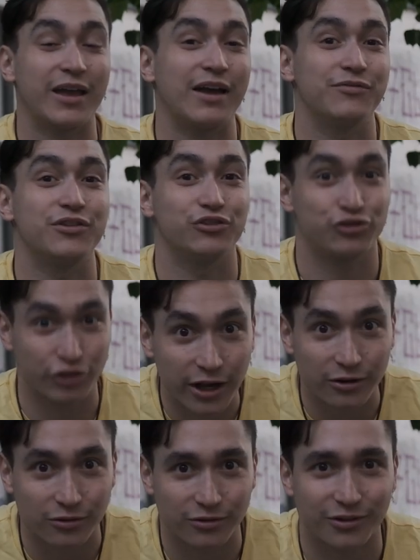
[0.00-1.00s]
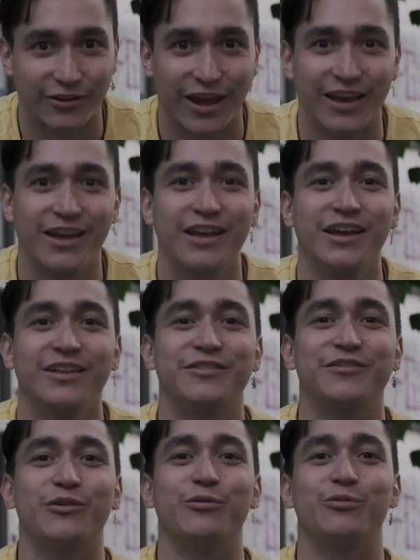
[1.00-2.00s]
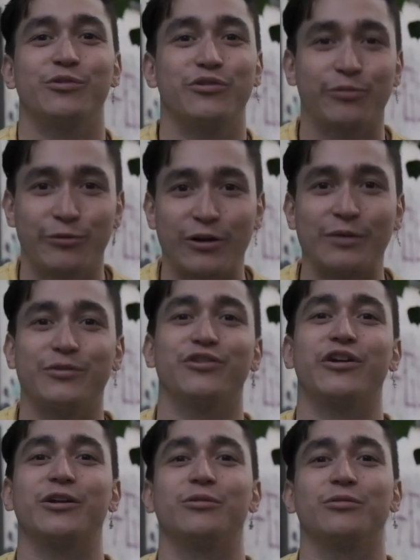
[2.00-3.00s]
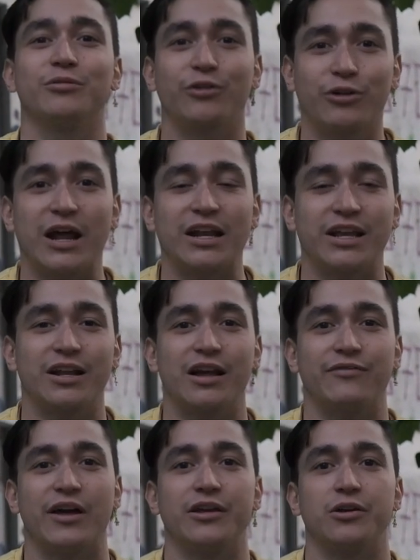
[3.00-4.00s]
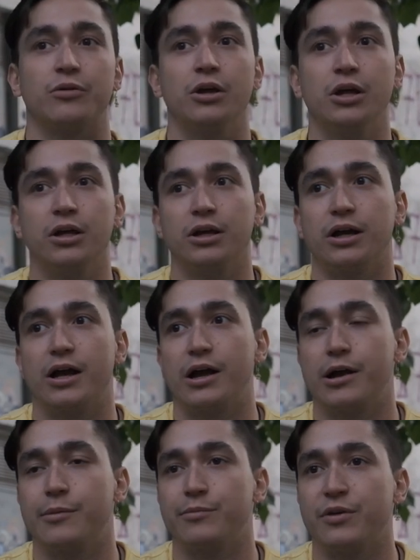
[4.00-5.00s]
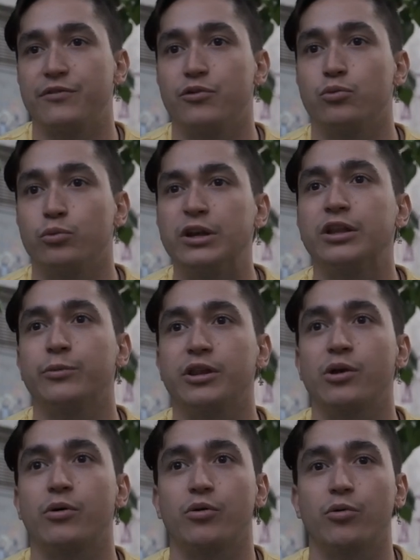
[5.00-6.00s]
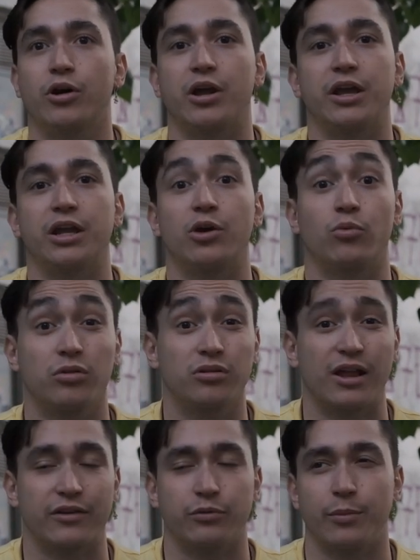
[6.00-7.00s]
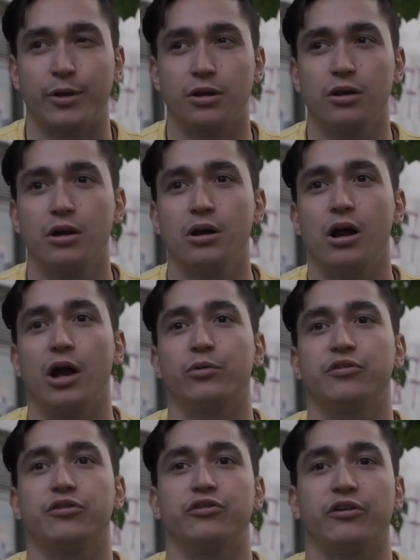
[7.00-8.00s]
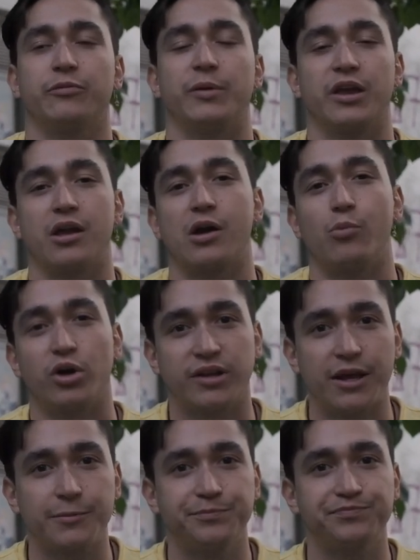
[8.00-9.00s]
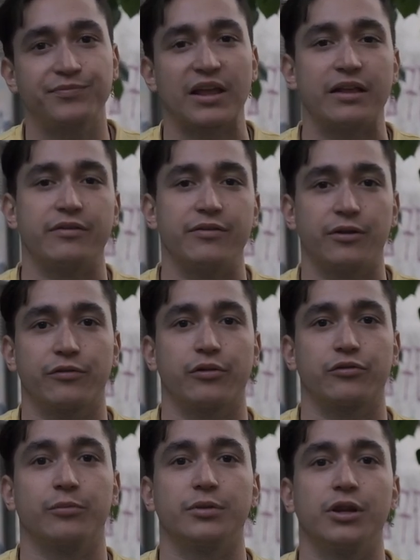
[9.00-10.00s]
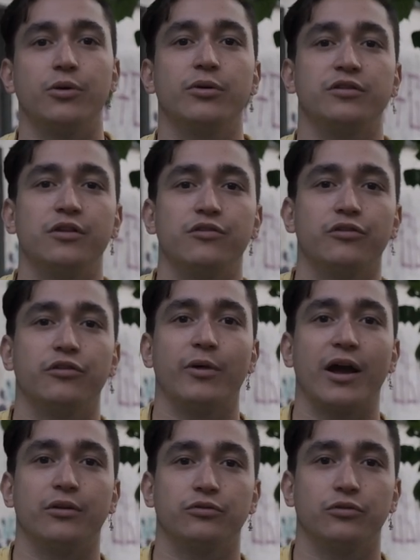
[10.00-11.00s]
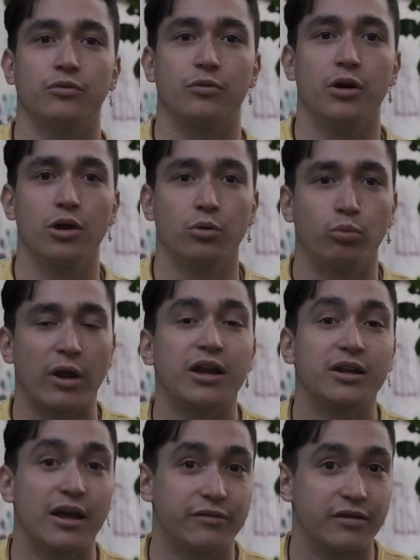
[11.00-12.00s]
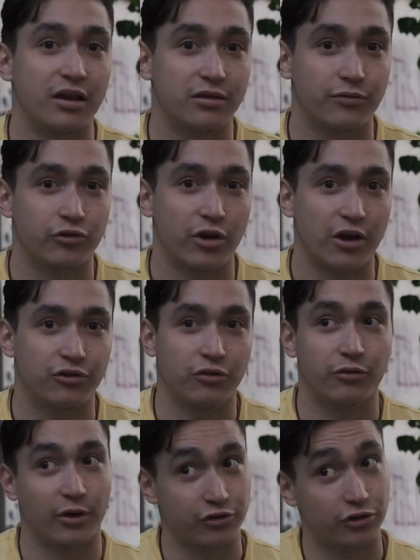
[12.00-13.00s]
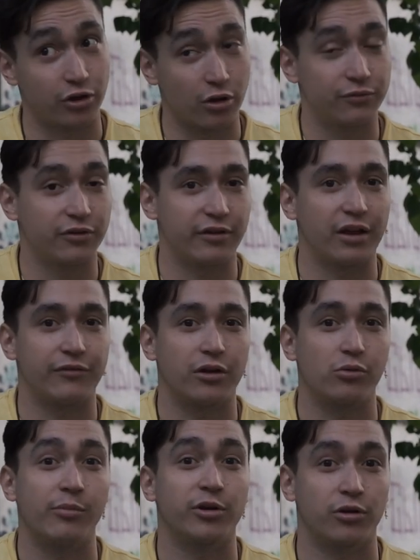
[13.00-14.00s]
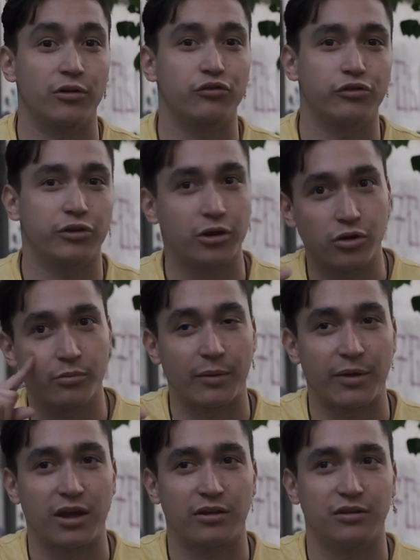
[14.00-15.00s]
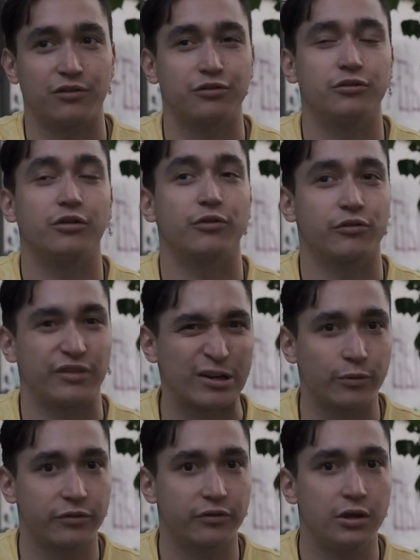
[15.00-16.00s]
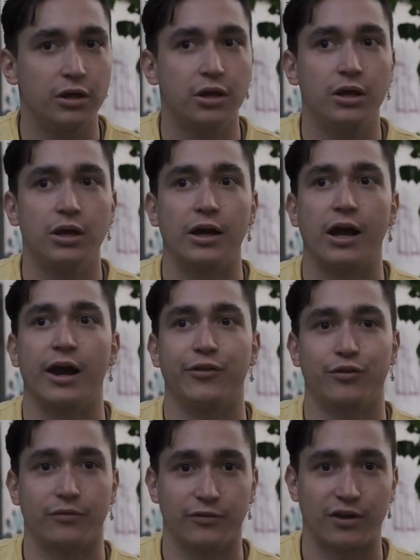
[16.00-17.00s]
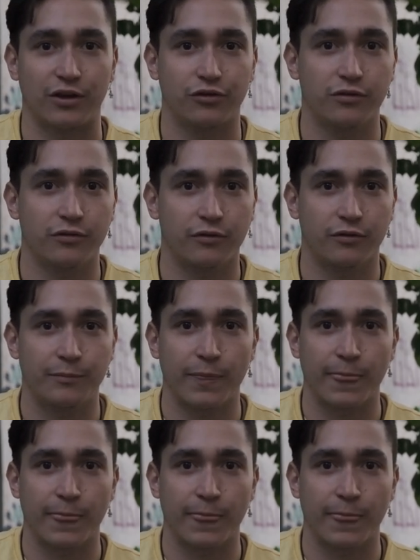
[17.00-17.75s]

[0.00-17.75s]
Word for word: have this channel, okay? So subscribe to the channel, learn how to get high value. Um, if you really, really want to work on getting world-class women, I would suggest picking up One Date. It's in the description below. It teaches you how to recognize signs of attraction, so actually know if these high-value women are interested in you by paying attention to their signals uh, and their invitations